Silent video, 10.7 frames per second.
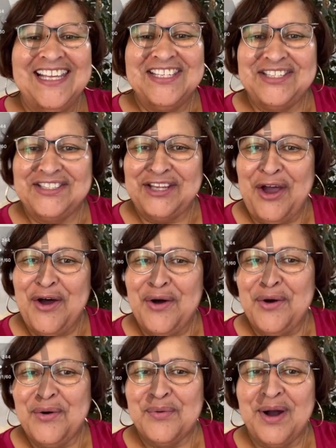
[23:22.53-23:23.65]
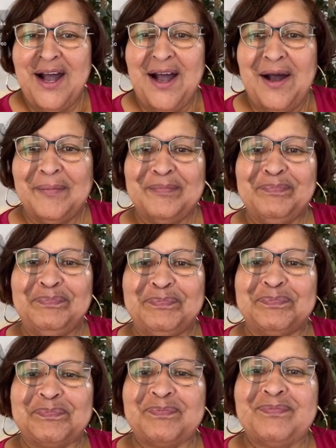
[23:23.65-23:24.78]
so um,
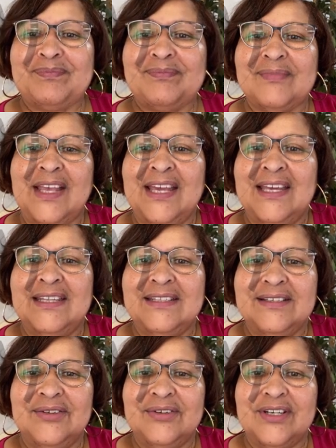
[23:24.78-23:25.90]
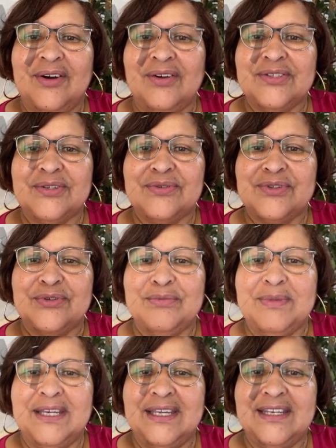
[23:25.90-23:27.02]
you can also zoom
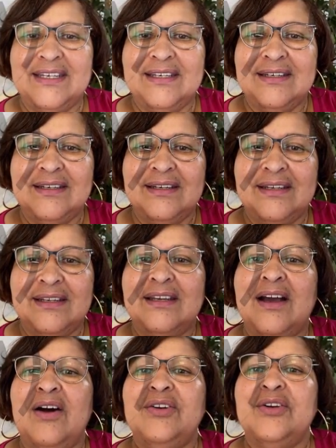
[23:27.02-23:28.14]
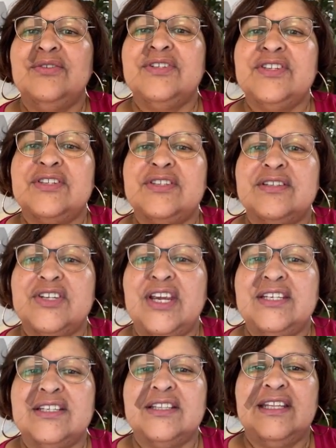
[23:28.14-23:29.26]
in. Oh, no, this is the
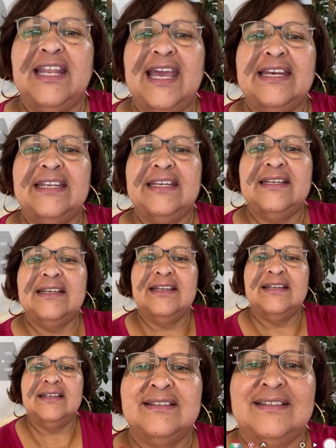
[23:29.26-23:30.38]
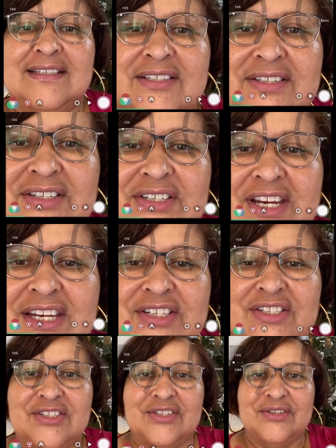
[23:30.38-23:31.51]
changing the lighting. This is
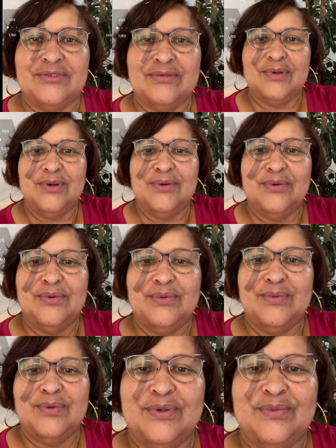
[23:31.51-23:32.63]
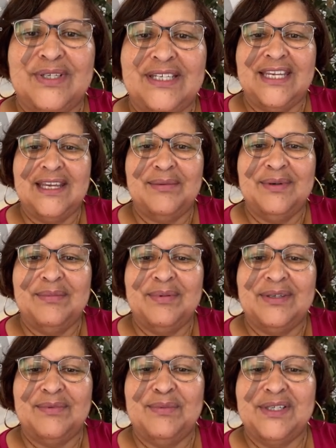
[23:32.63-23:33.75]
changing the zoom. Oh, well, we, yeah, we,
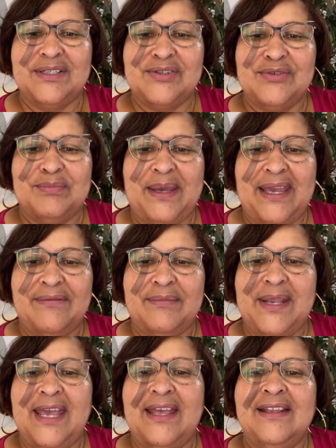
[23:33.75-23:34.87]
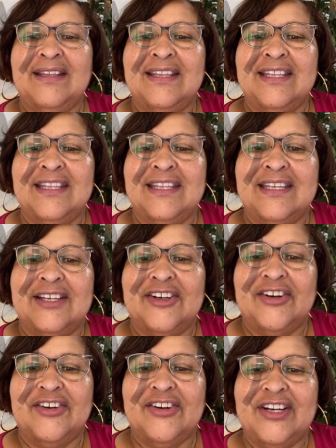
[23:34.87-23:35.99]
we're going to zoom back from that.
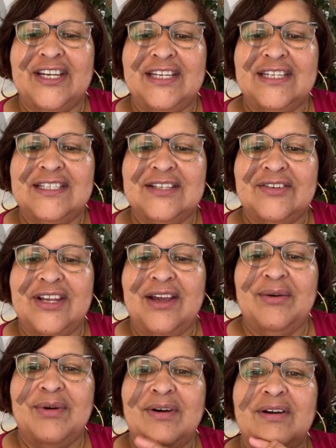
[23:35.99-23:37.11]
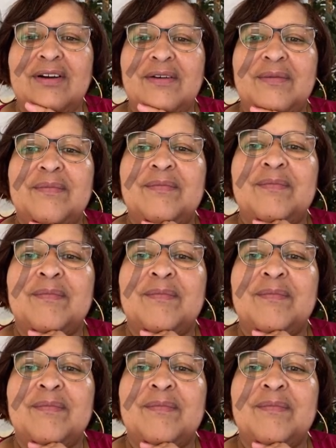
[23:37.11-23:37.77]
All right, so now, um,